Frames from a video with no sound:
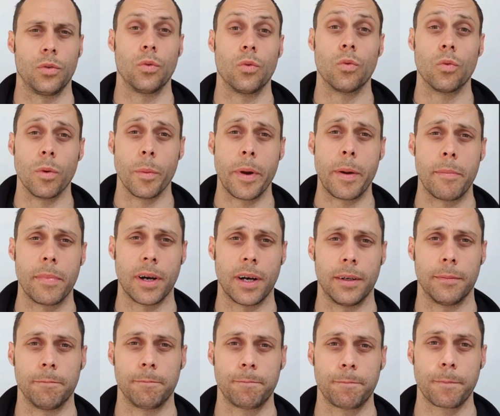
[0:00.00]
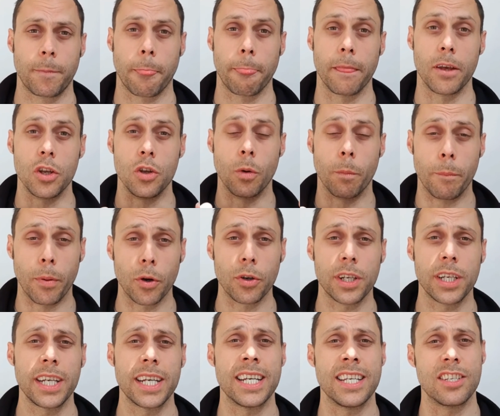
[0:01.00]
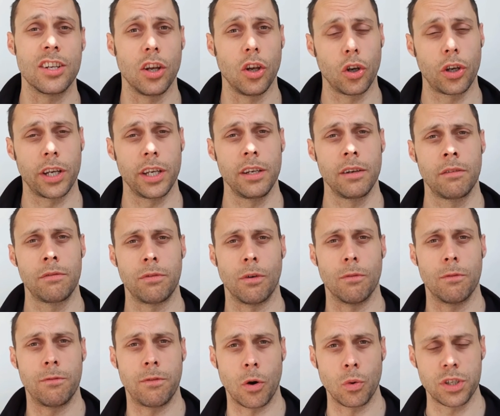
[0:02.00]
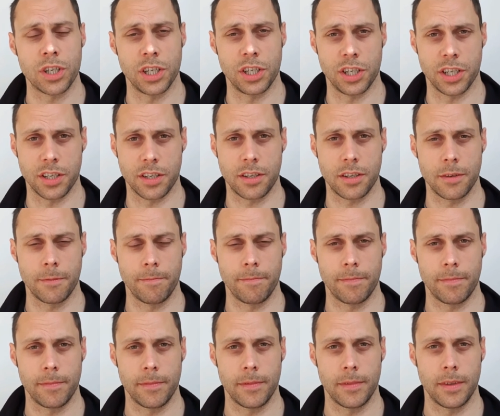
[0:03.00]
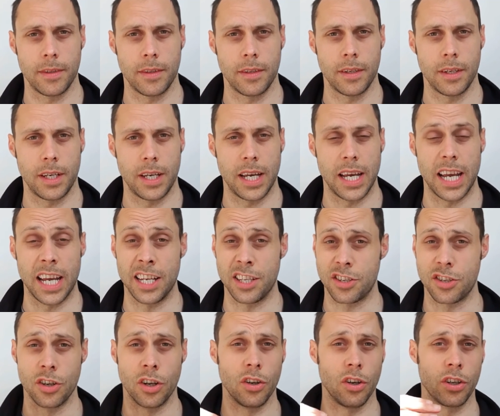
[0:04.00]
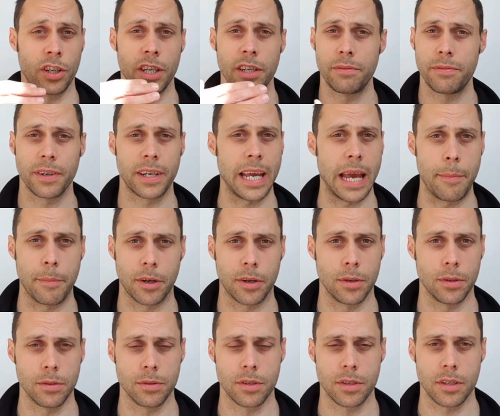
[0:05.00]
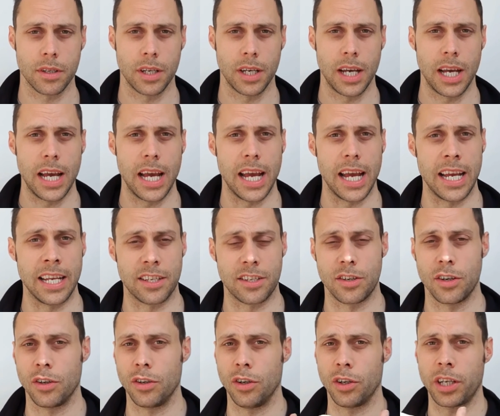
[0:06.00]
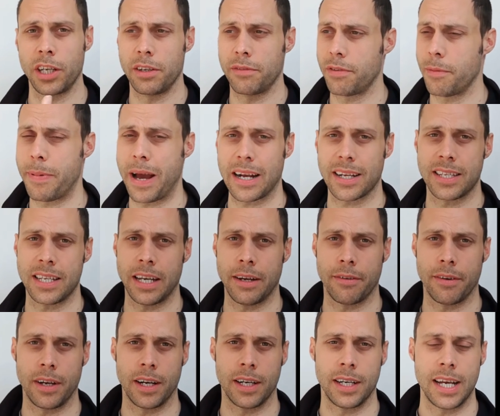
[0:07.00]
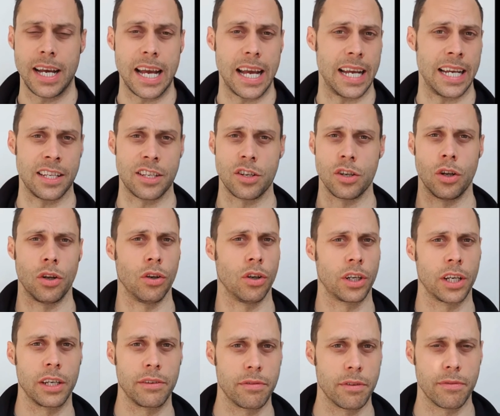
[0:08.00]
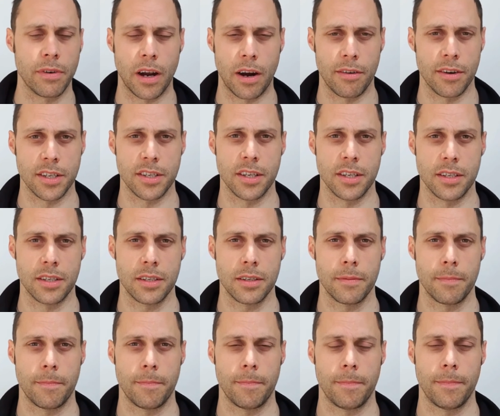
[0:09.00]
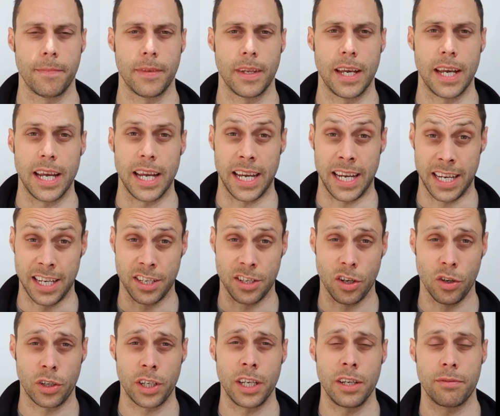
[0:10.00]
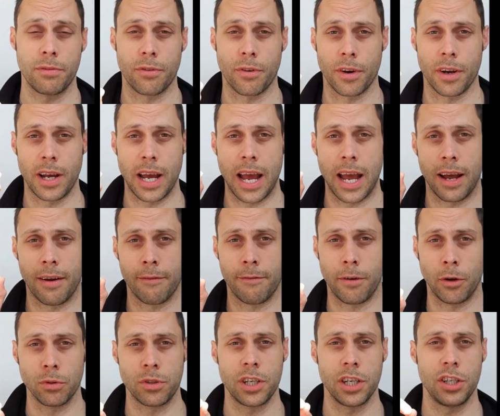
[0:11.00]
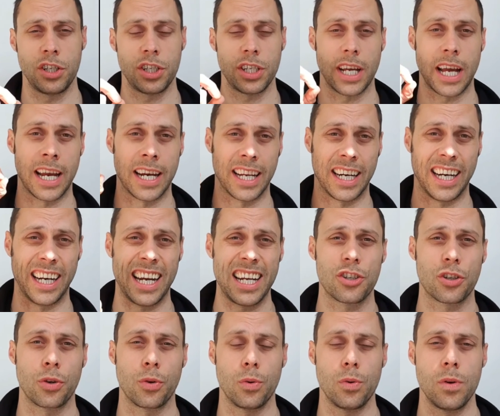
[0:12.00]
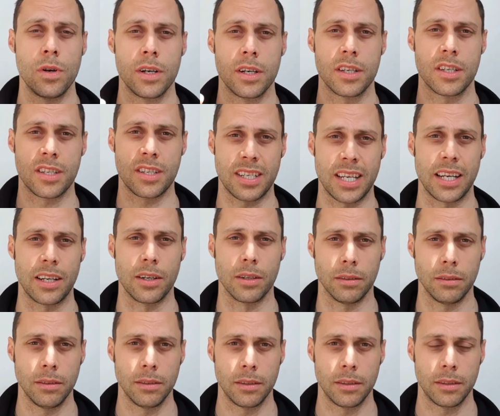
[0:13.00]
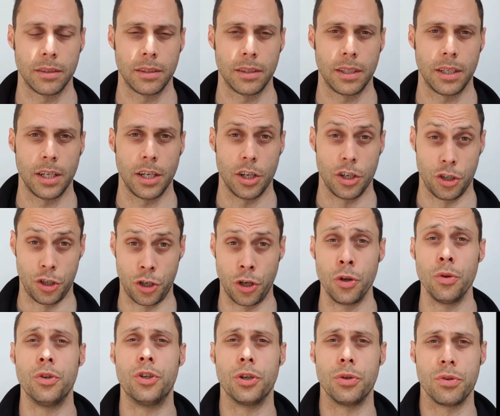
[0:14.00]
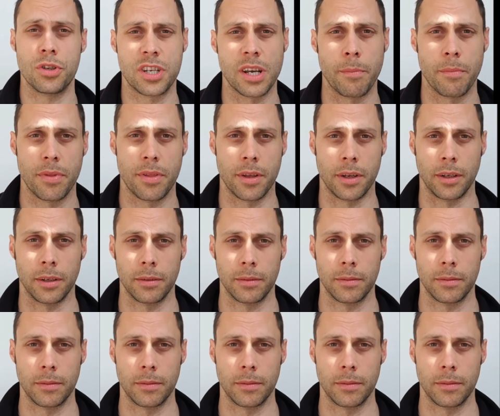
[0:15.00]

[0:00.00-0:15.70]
Remember, your body is looking for voltages. It's not looking for chemicals. It's not looking for bacteria. It's not looking for viruses. It is looking for a voltage and an electrical signal to do something.